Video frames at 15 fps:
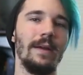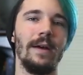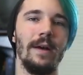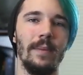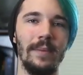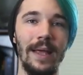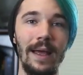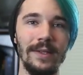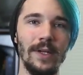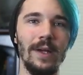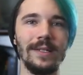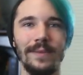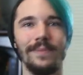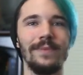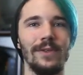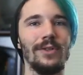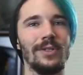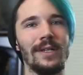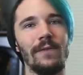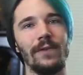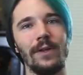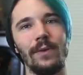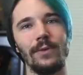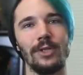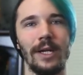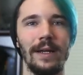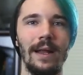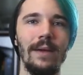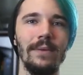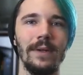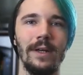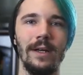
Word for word: Um, but yeah, it's awesome. You should definitely go and check it out.